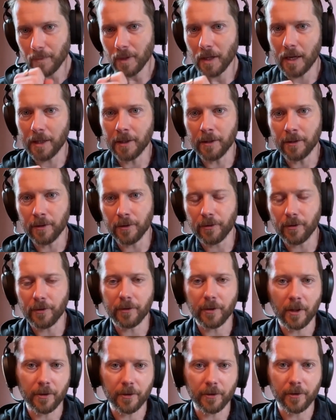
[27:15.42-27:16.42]
And then there's
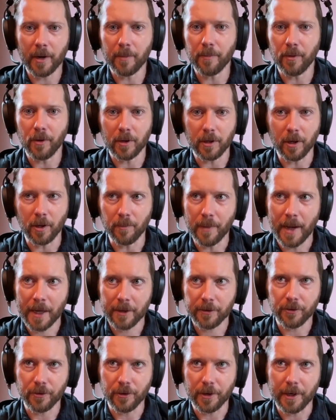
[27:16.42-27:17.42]
this other great book called
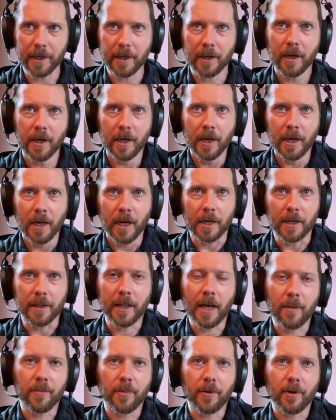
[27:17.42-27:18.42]
Mastery. In
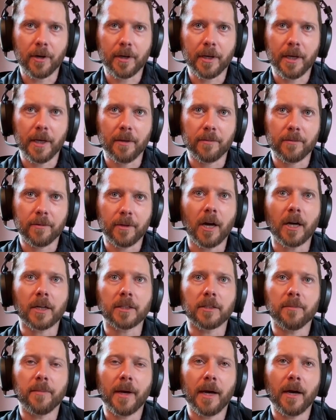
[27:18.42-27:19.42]
that book, he
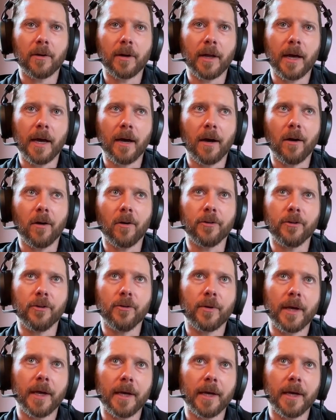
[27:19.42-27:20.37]
talks about how you